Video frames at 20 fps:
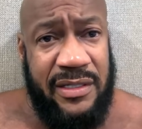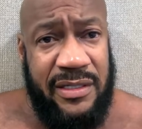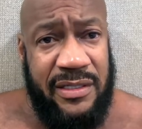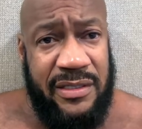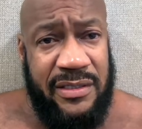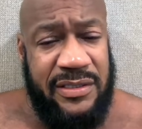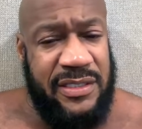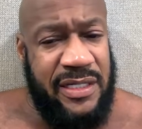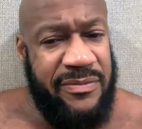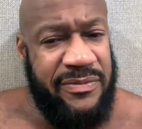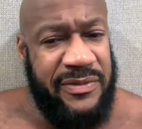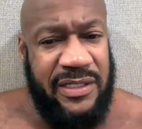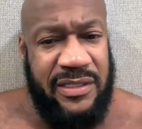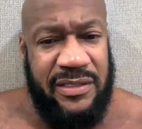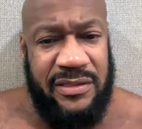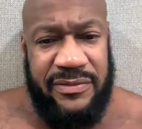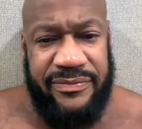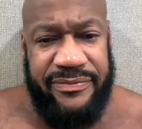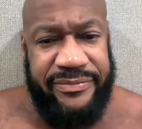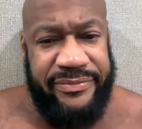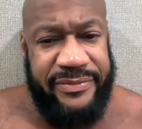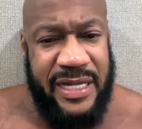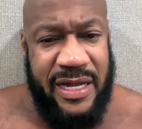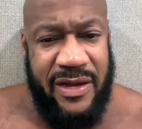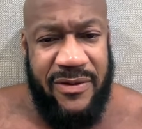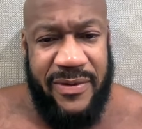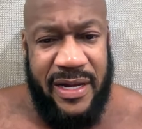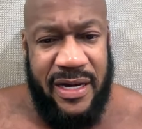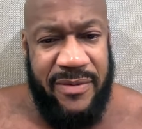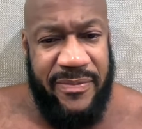Something
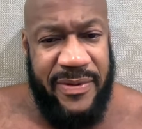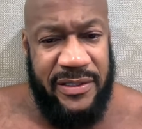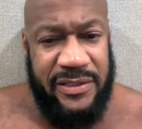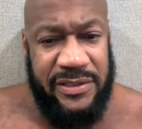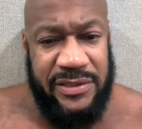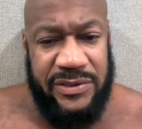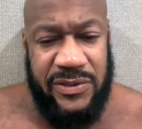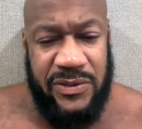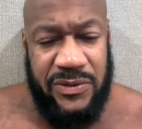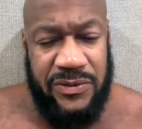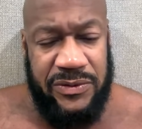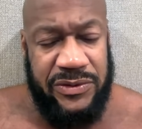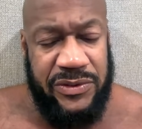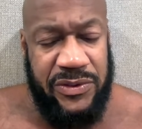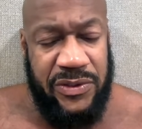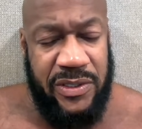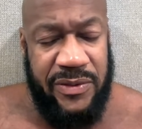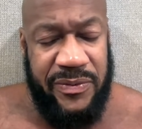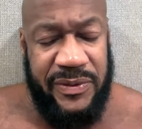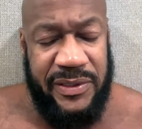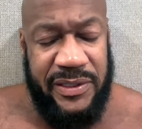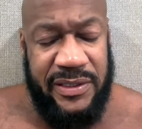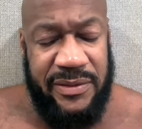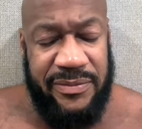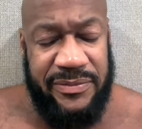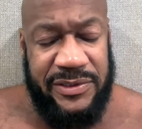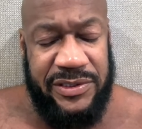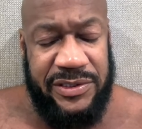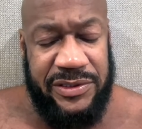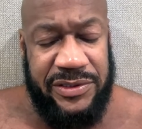not right about this whole story, but
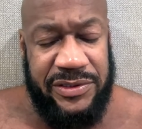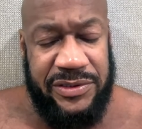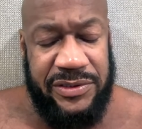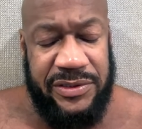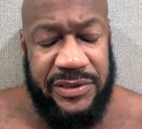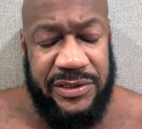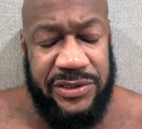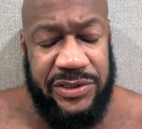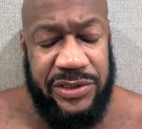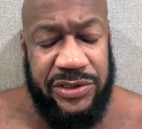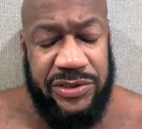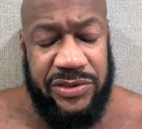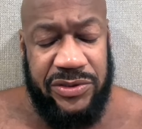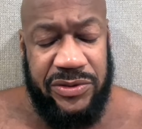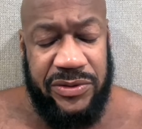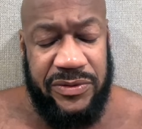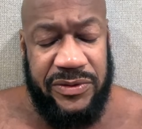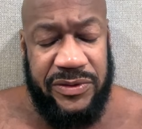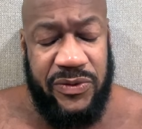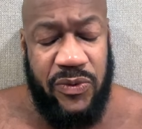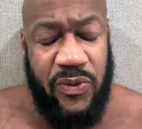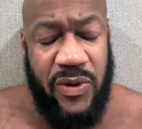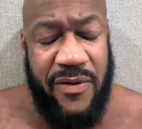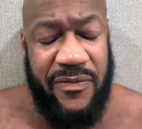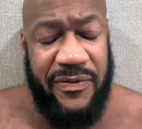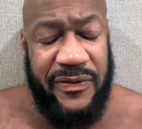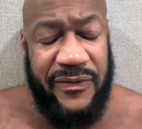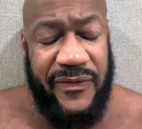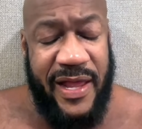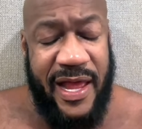them sister, the sisters,
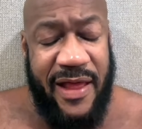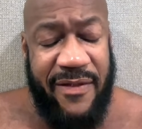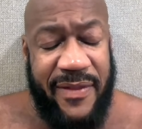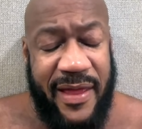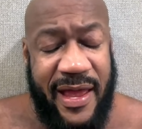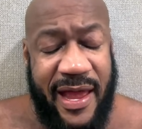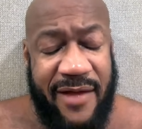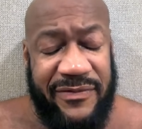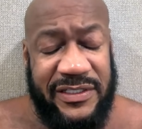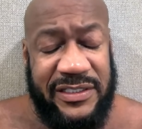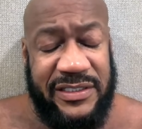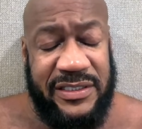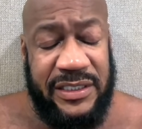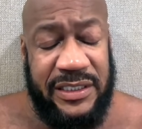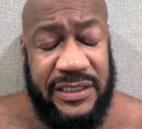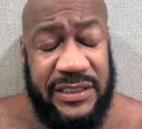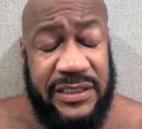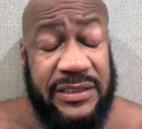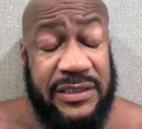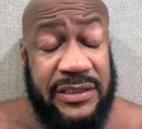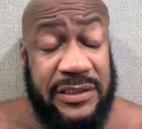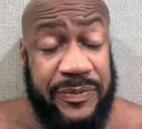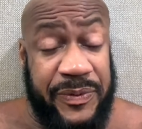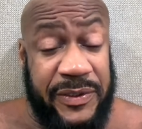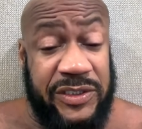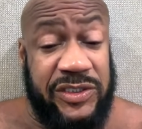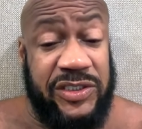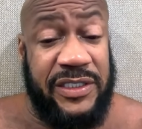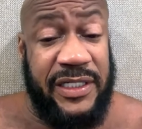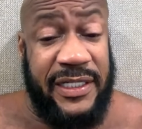whoever, I, I have a sneaky
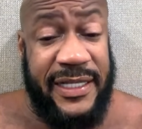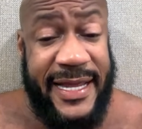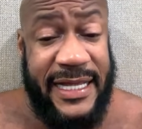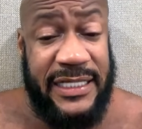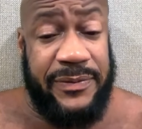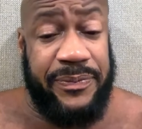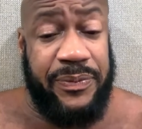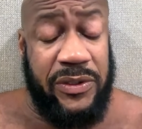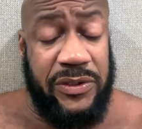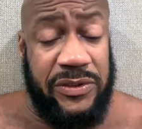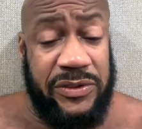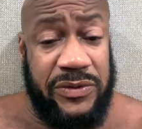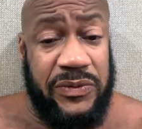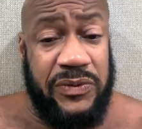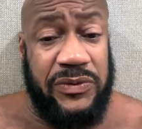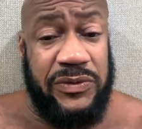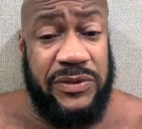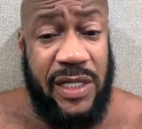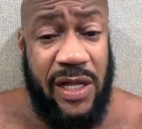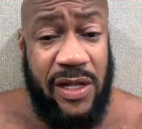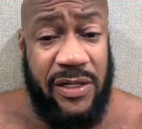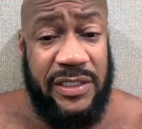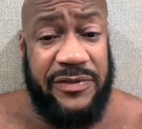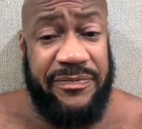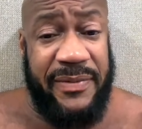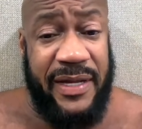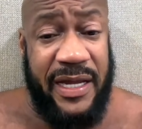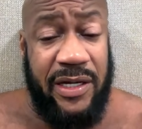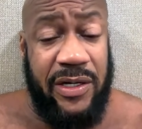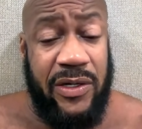suspicion the last person who saw
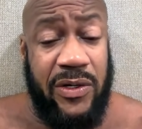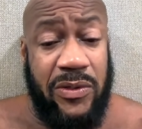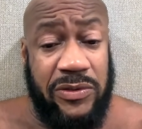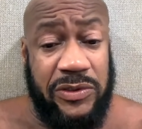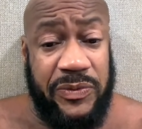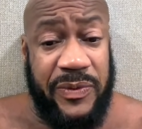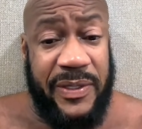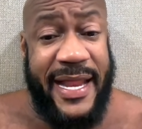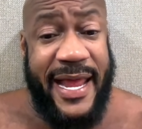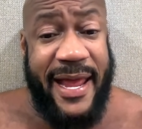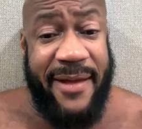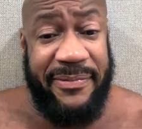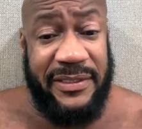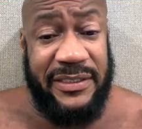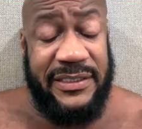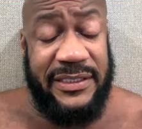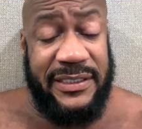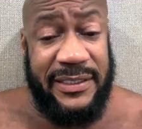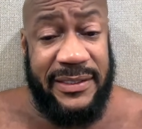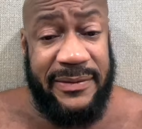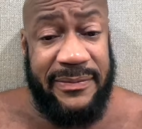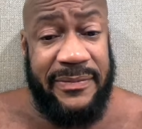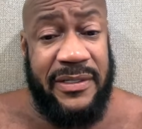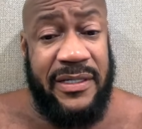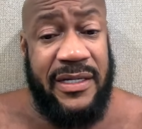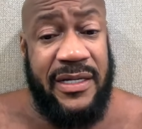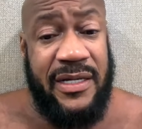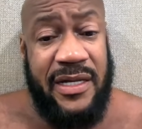this man knows what happened to him.